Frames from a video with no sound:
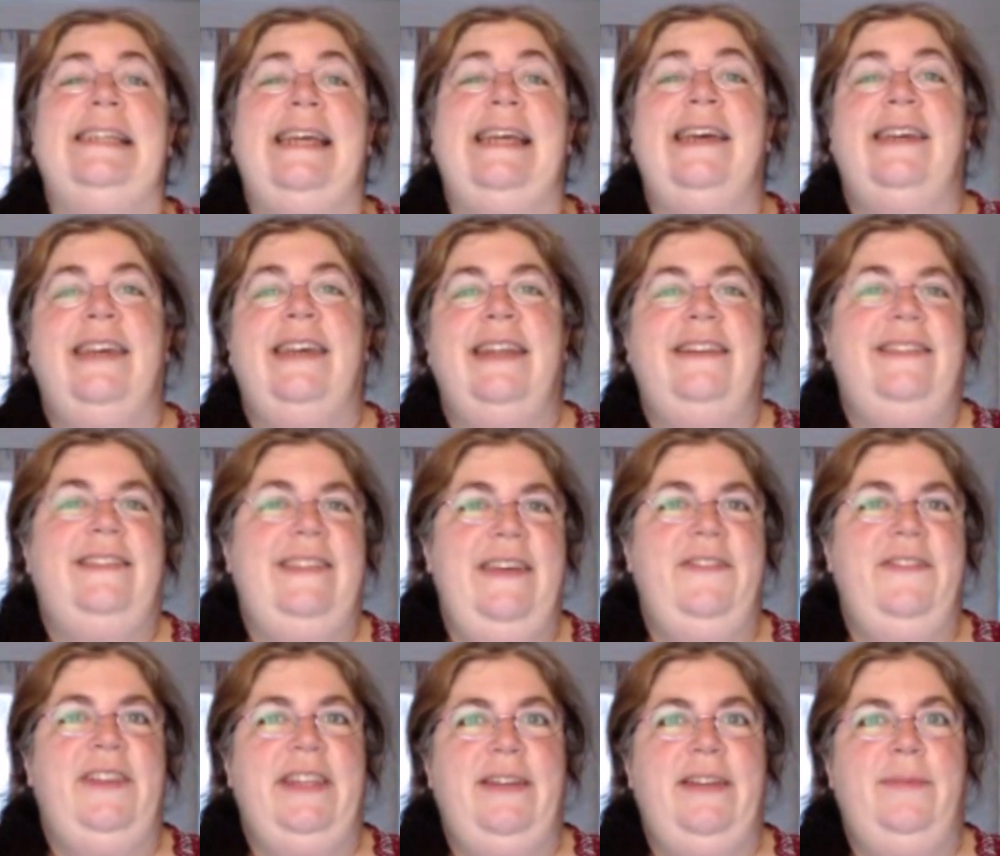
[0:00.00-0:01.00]
I gotta
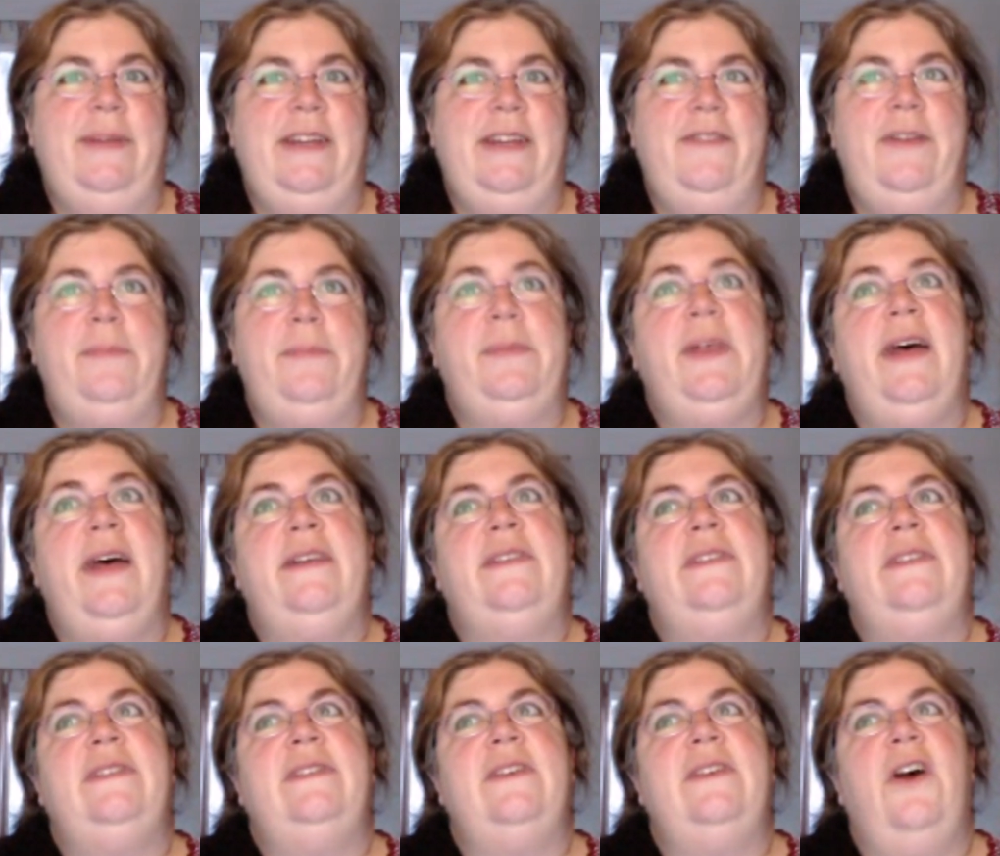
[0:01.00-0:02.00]
save a little bit of it.
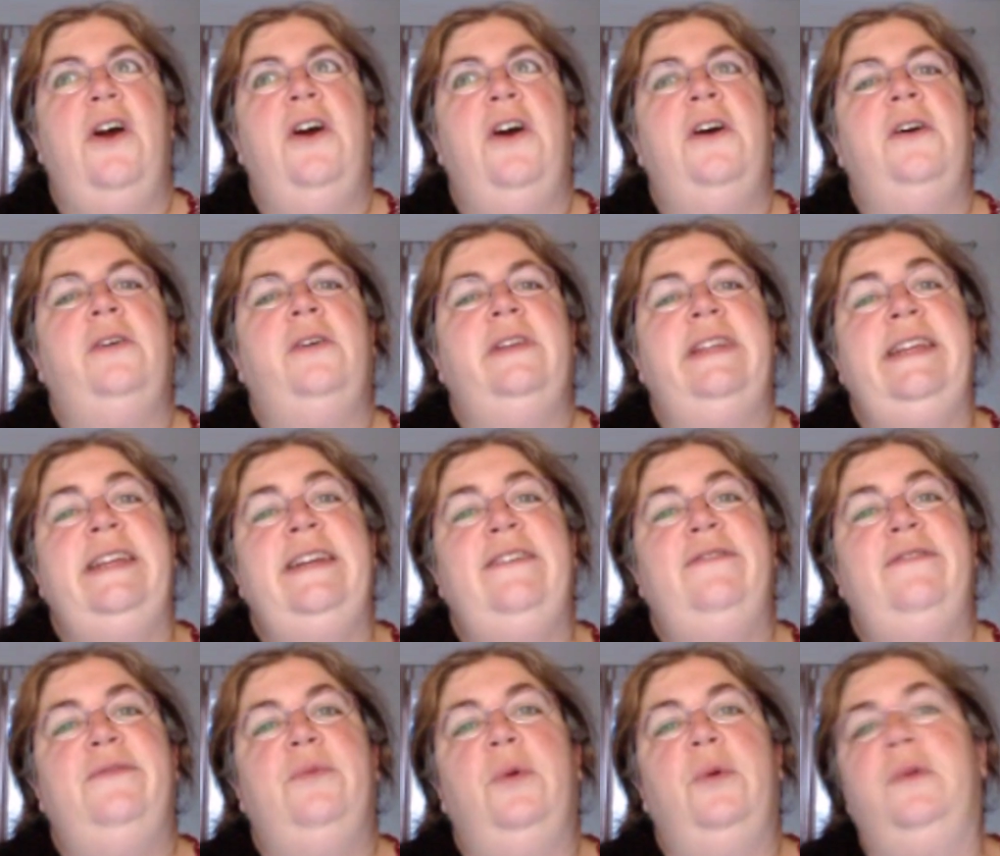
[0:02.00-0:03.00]
Plus, our
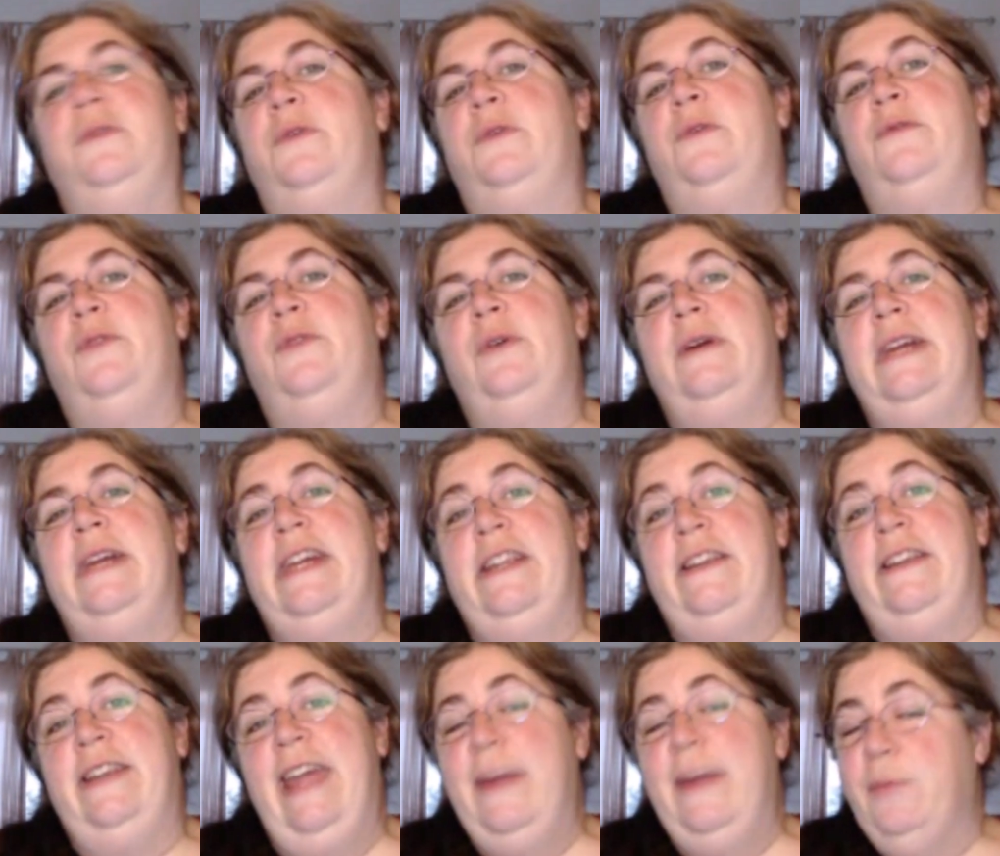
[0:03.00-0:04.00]
leave rolls over
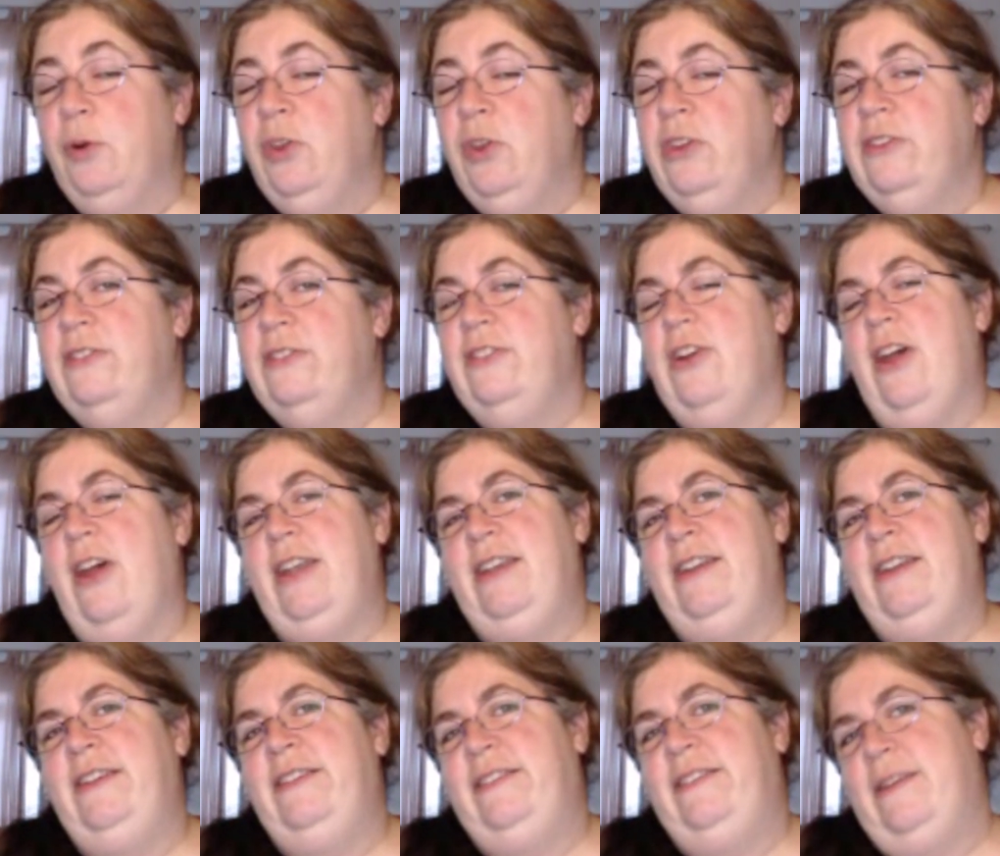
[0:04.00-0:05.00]
in April, not
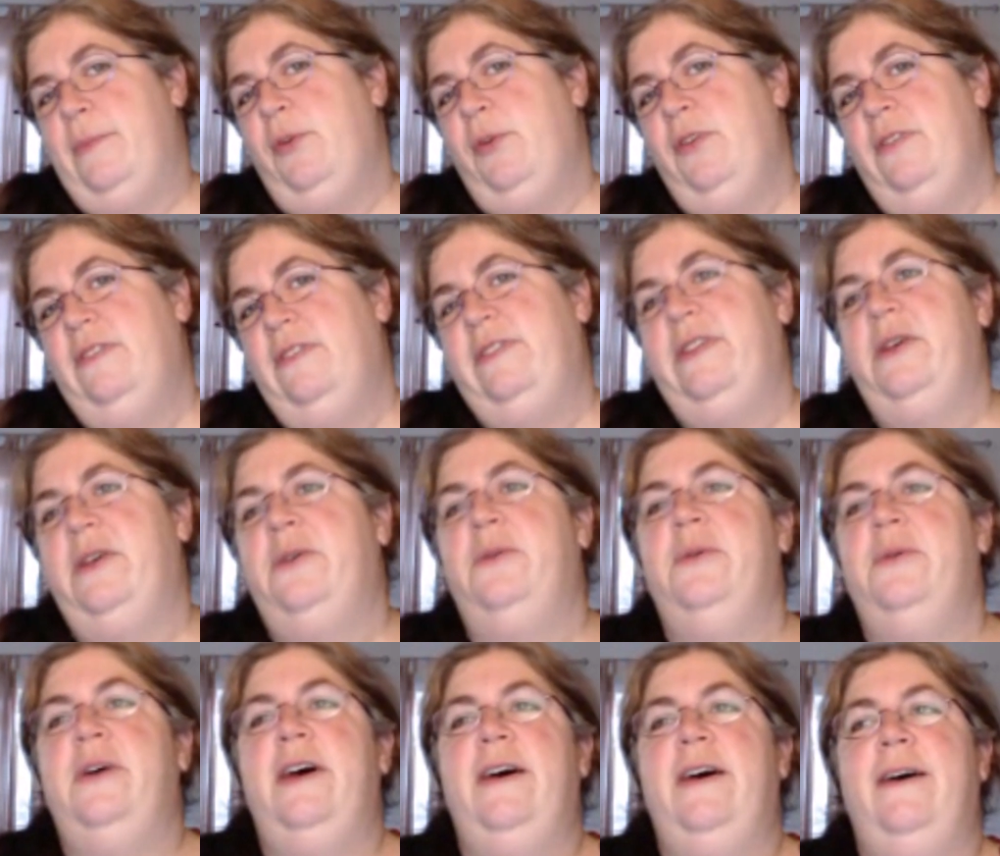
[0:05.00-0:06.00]
in December,
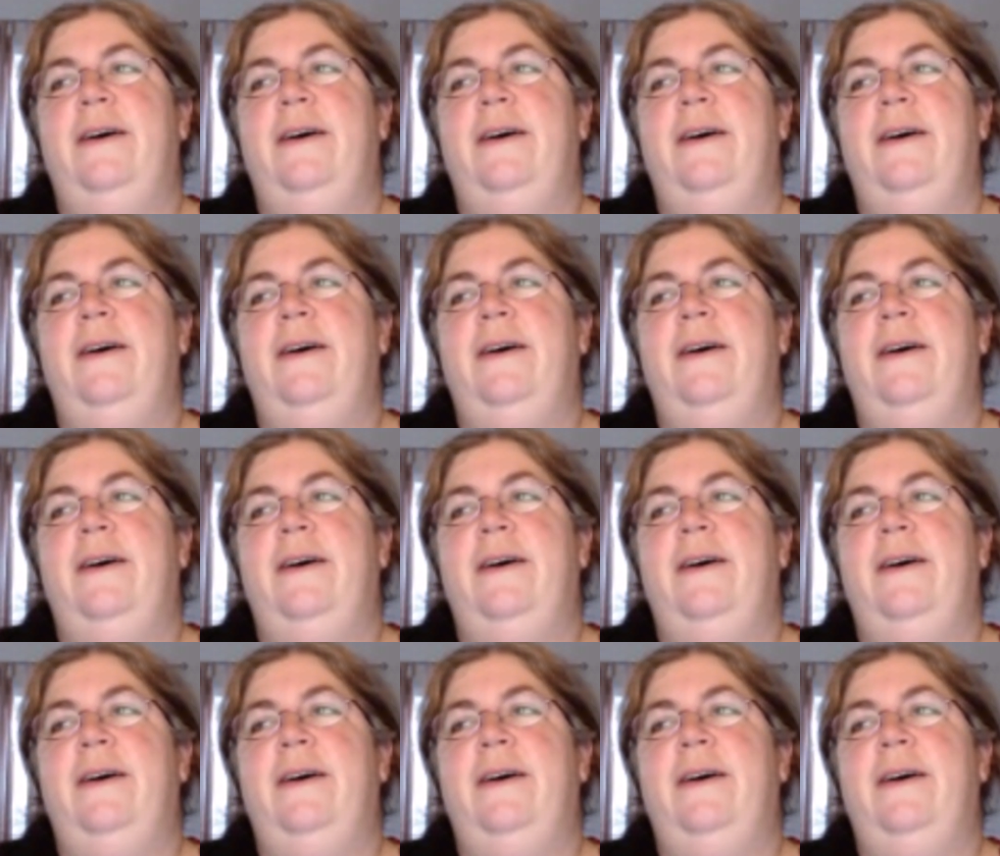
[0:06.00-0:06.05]
so